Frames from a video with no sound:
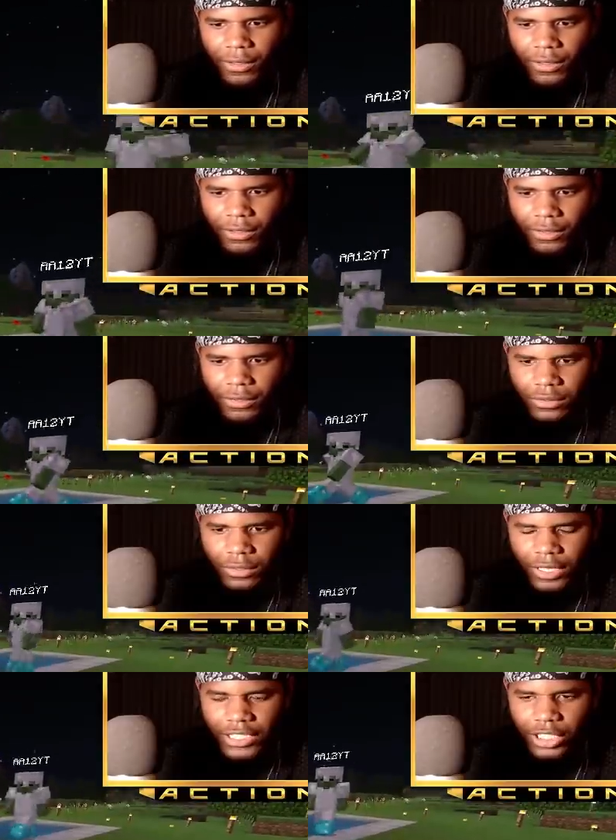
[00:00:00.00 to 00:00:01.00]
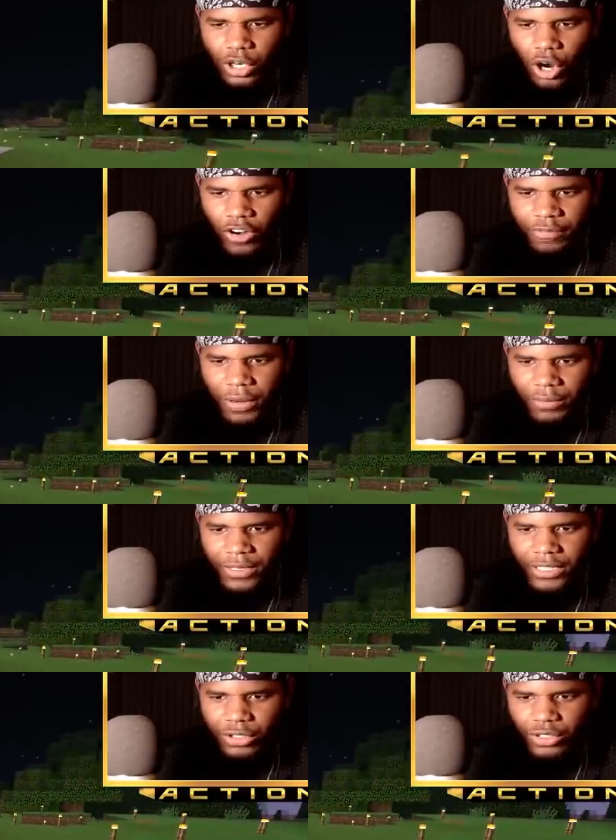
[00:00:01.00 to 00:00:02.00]
what are you doing? It's a carved
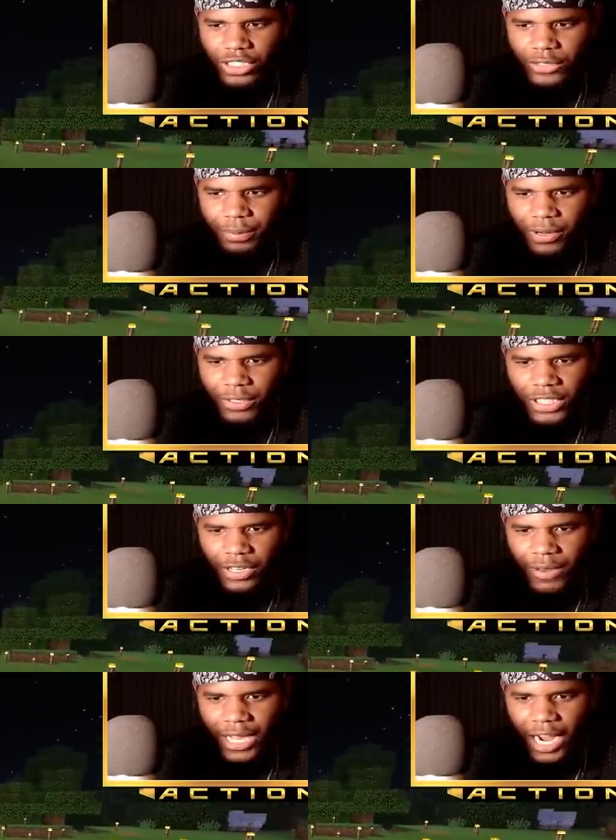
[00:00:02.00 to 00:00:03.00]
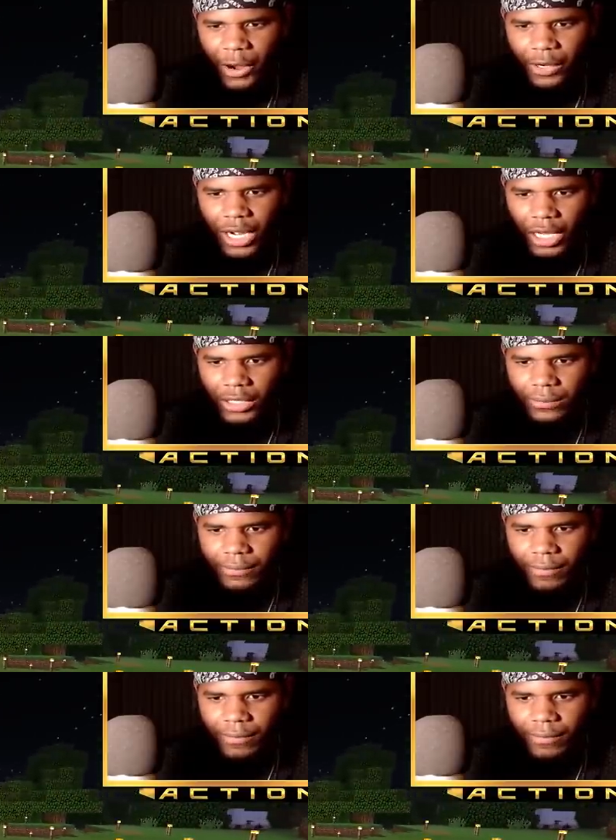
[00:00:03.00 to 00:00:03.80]
pumpkin, dude. This is pretty much how you make an iron golem.